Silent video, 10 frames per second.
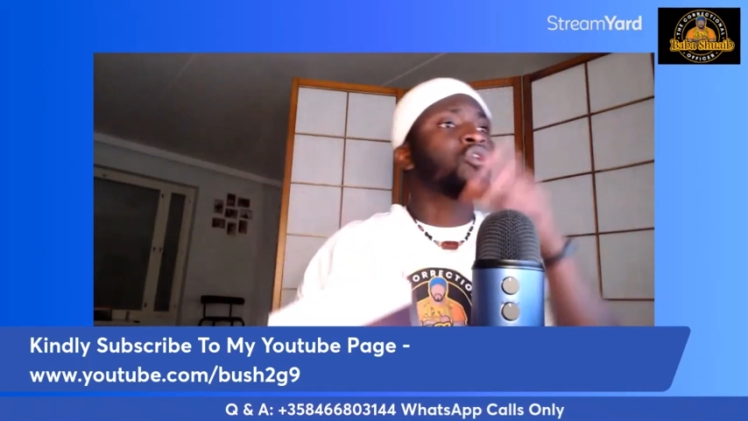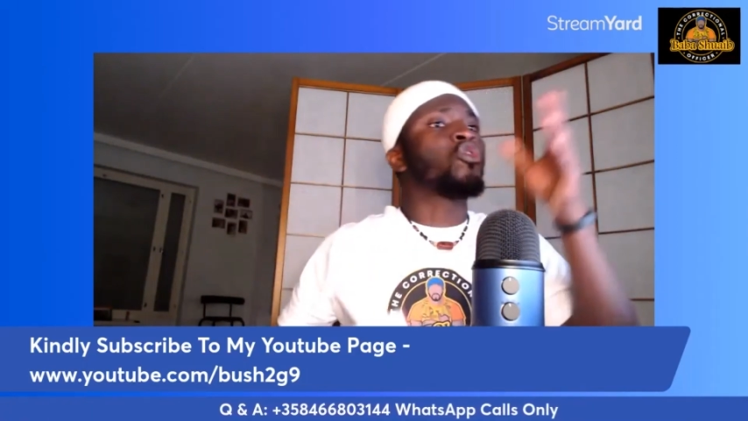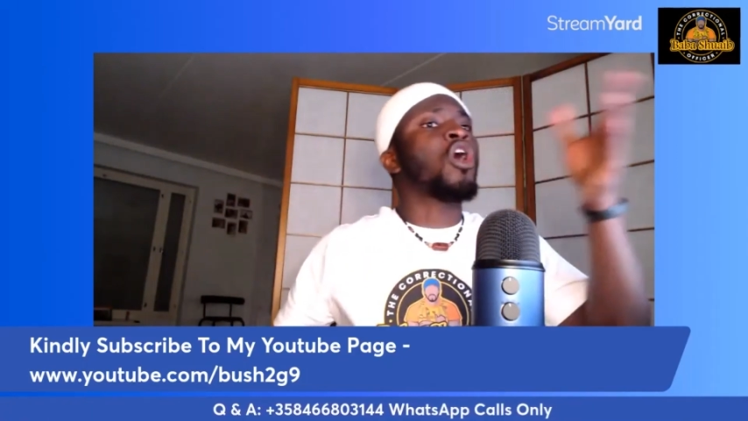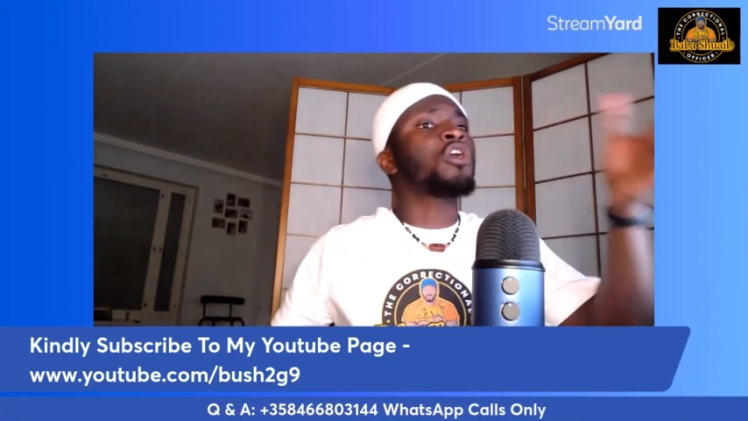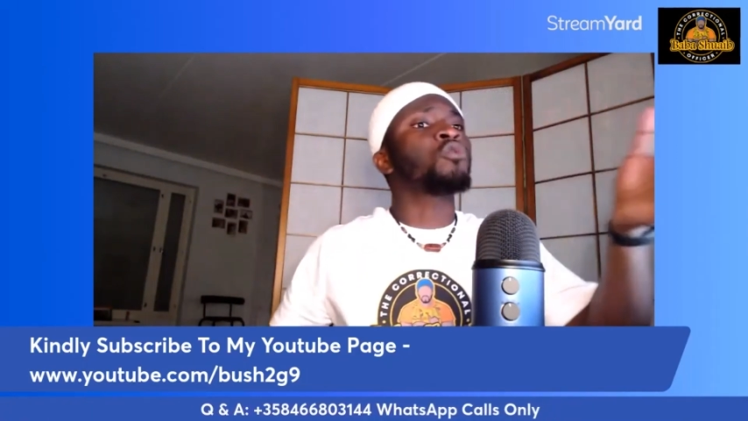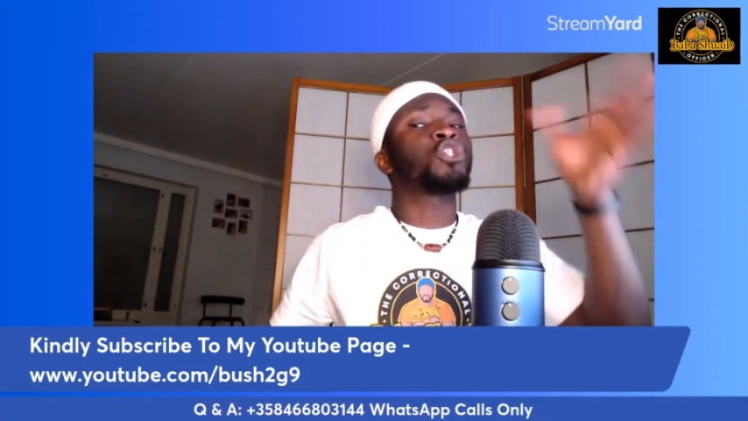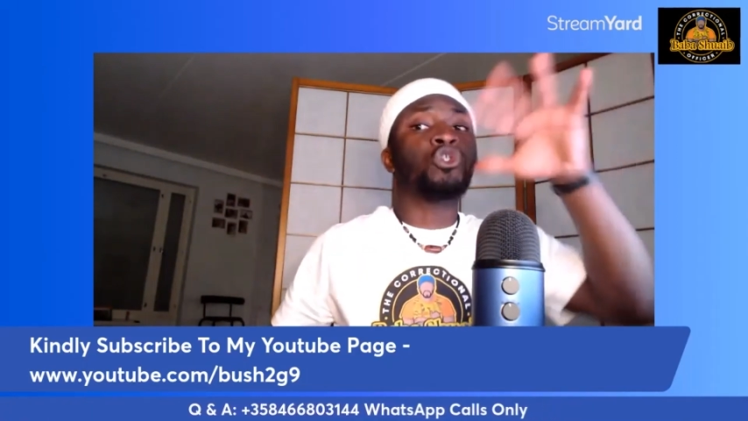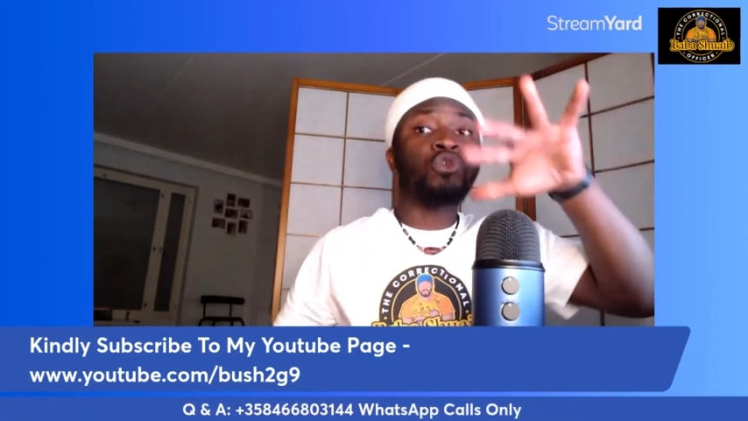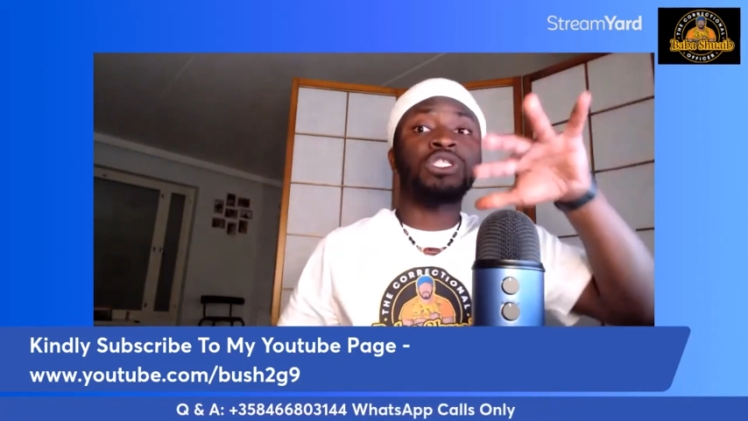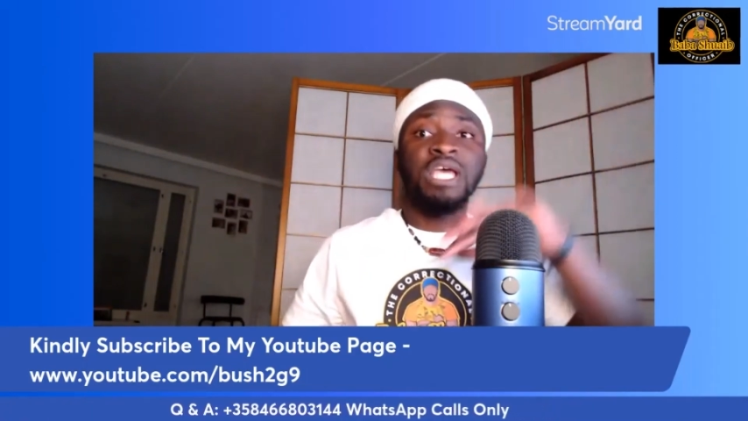God will
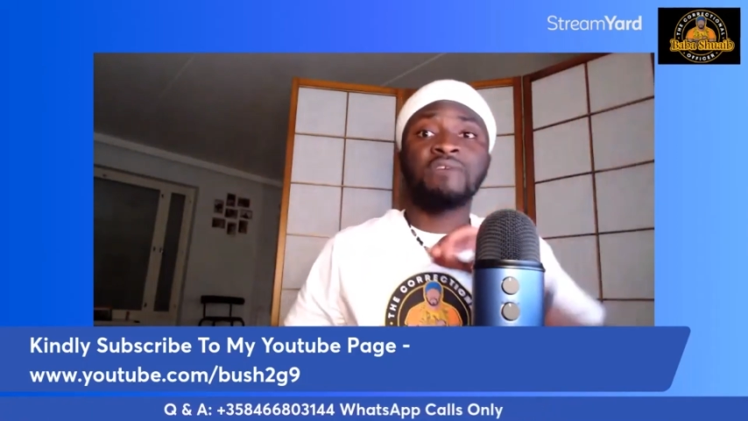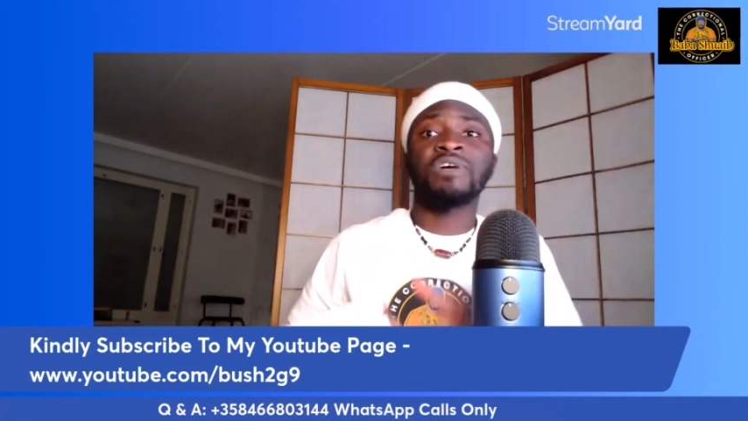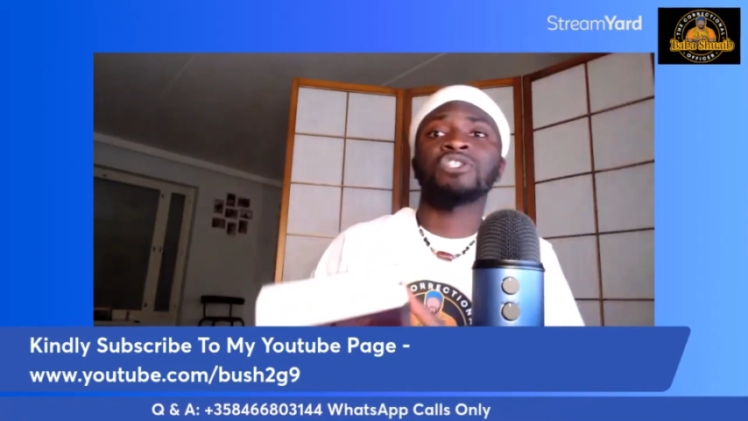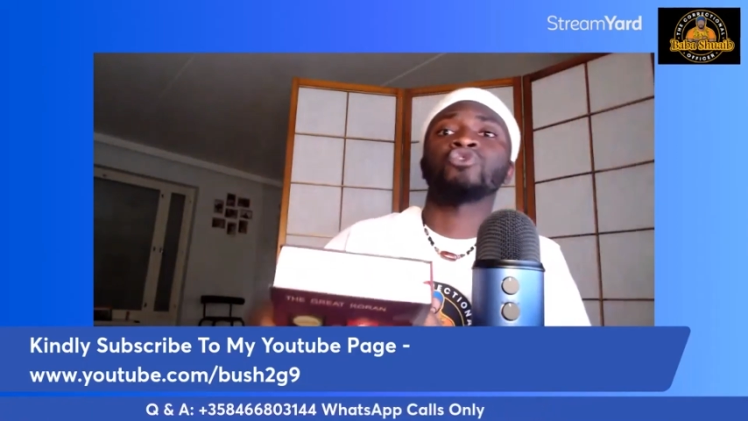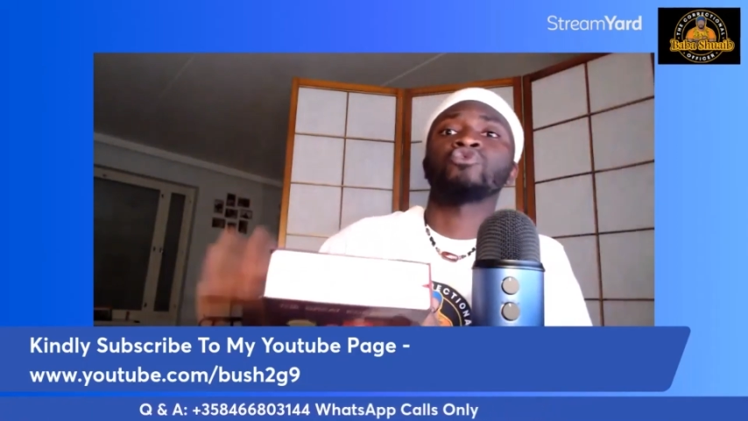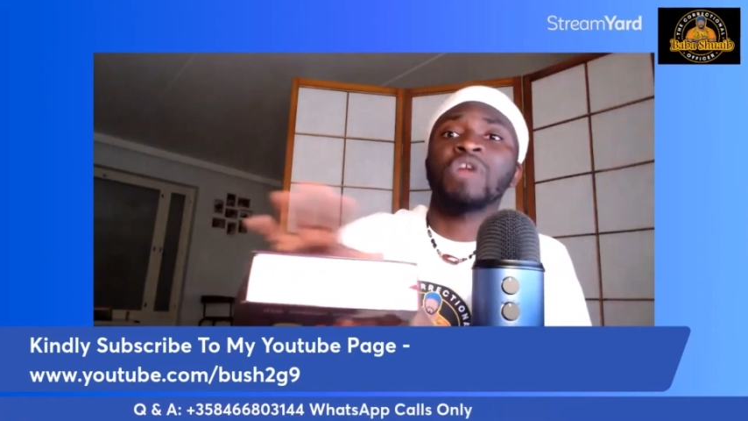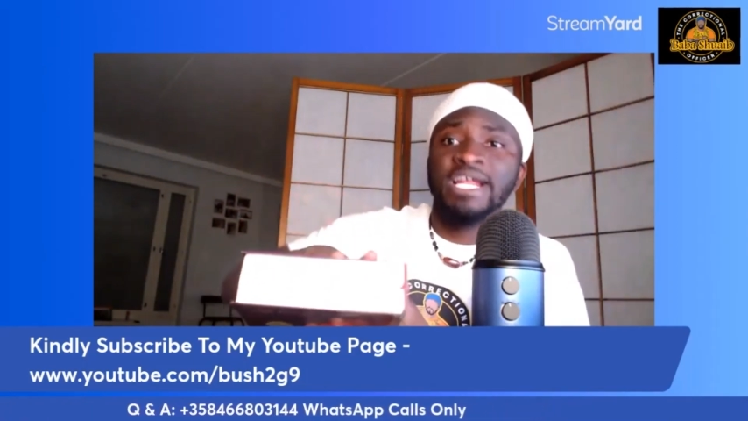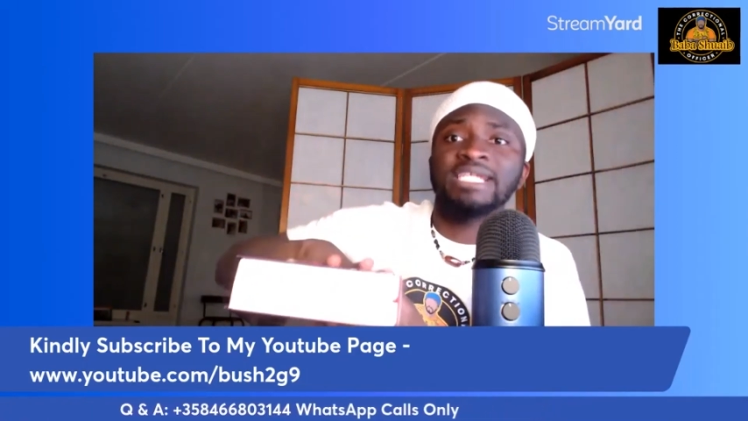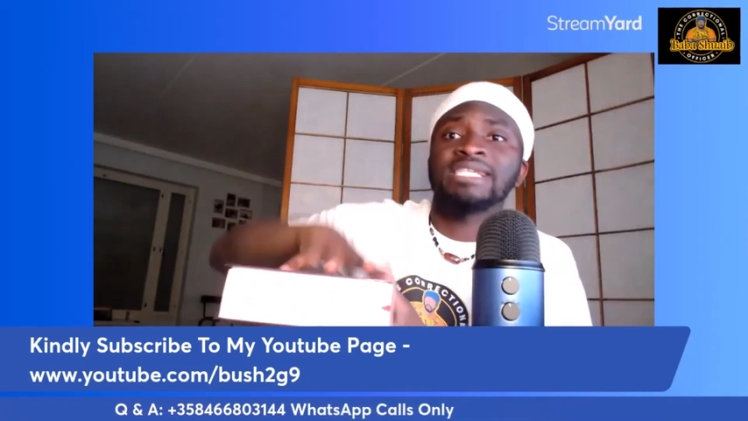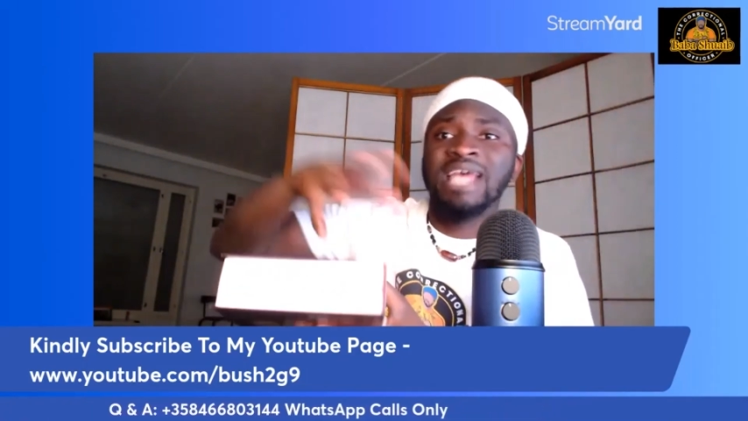choose servants to write it